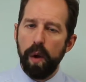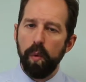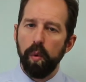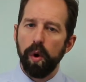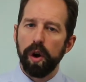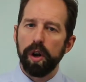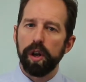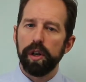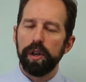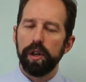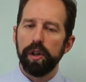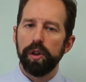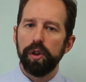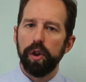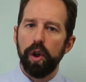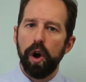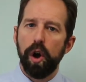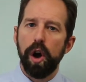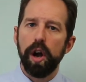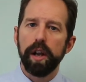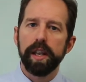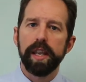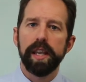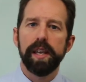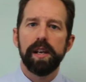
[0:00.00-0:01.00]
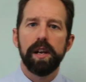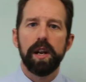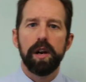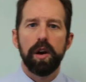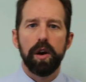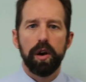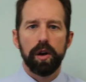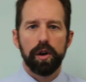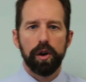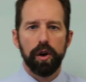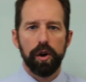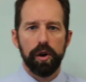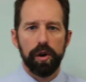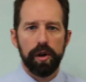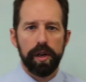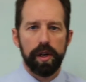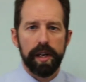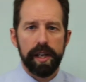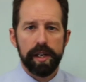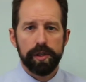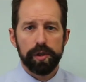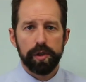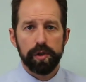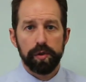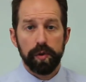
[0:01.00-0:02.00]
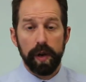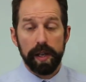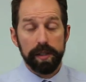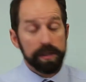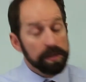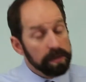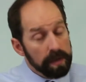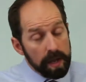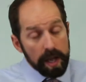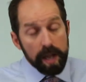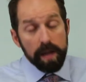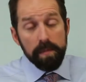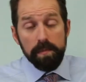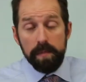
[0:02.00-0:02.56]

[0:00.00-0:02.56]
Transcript: we're going to lock in at our current interest rates.